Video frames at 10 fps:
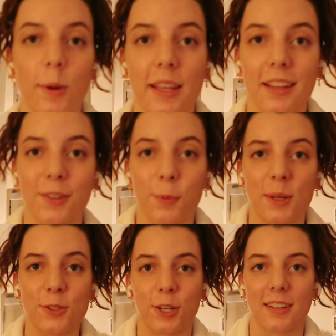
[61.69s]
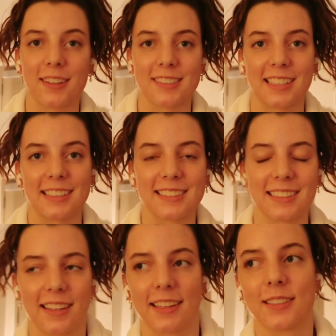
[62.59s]
quick intermission because I did
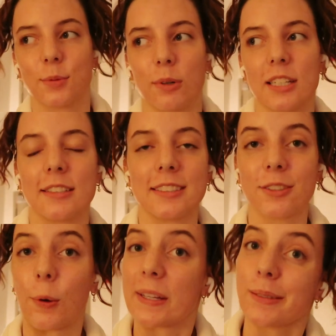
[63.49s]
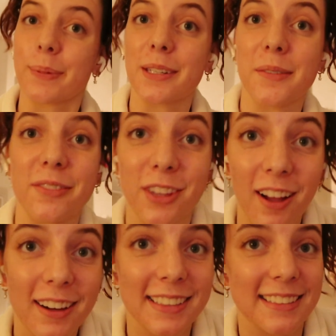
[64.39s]
say this was going to be a
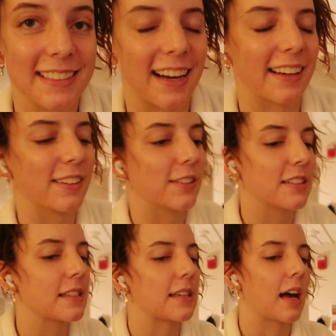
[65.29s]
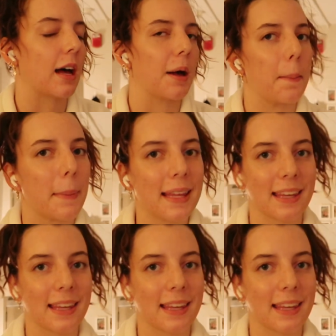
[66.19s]
vlog styled um,